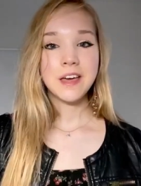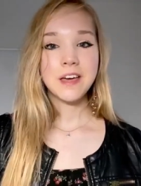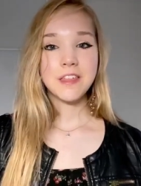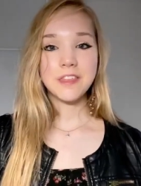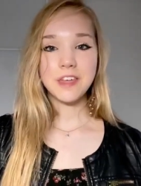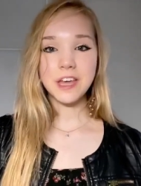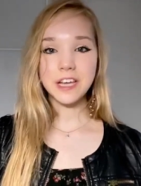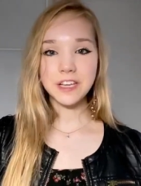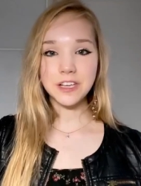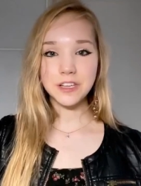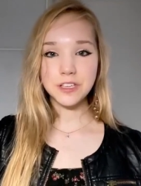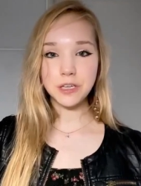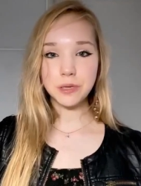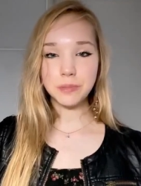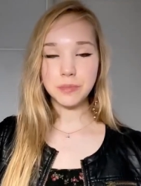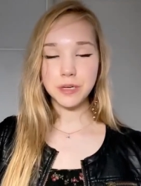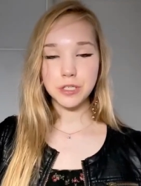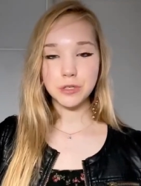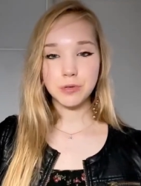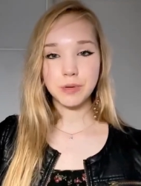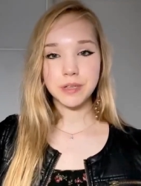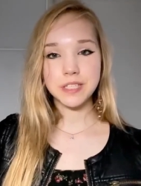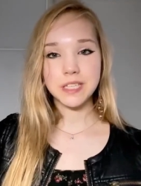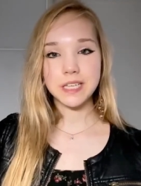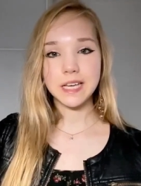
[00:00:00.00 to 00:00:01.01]
Thank you so
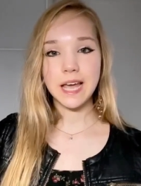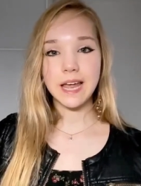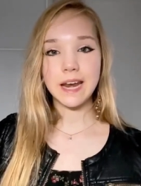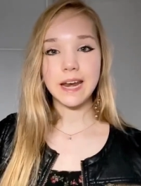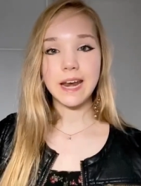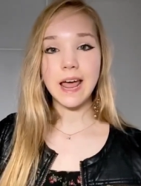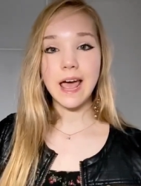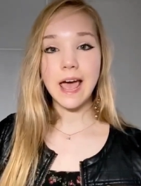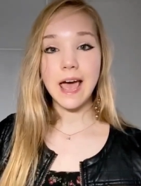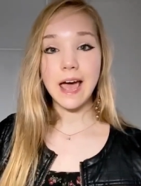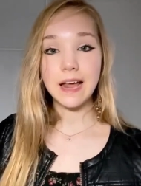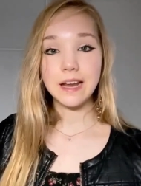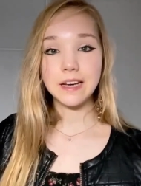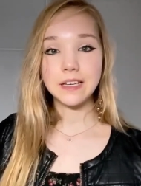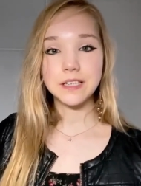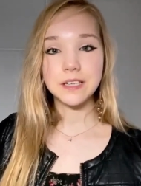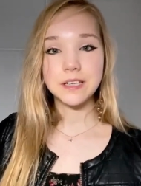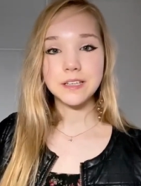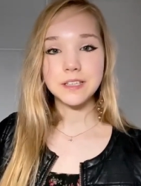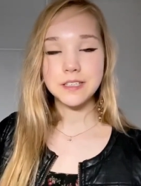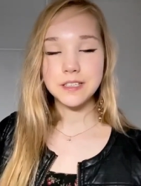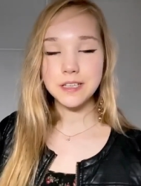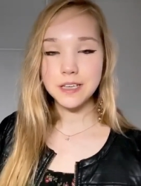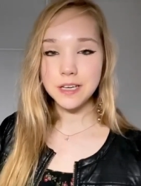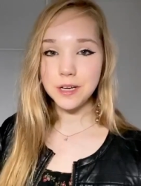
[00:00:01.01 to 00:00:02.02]
much once again, and
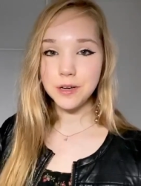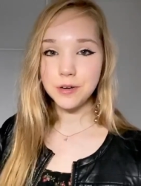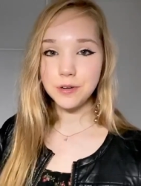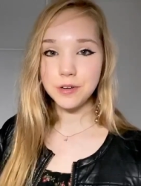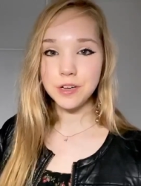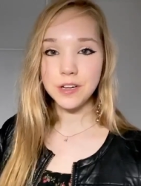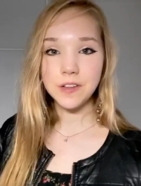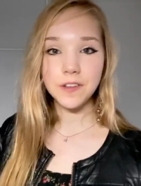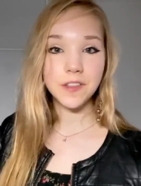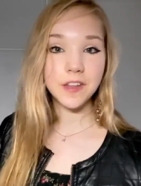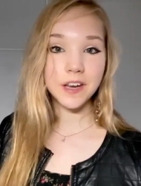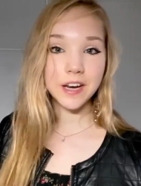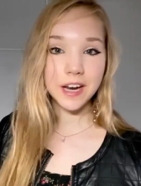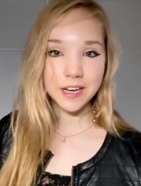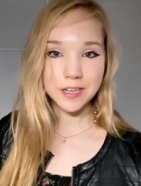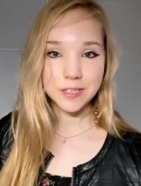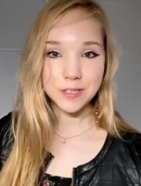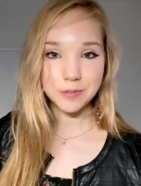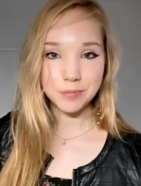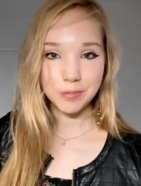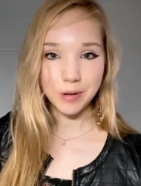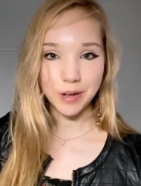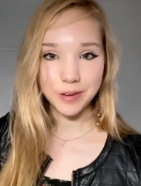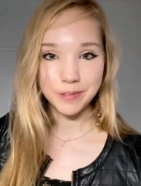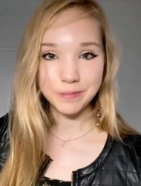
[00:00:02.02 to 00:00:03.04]
see you in the
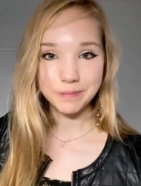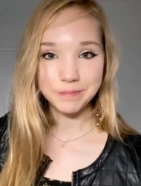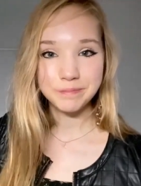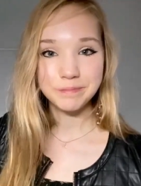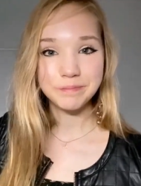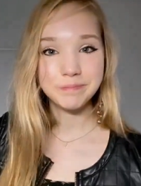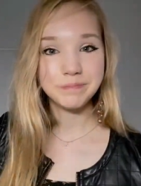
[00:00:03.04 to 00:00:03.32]
next one.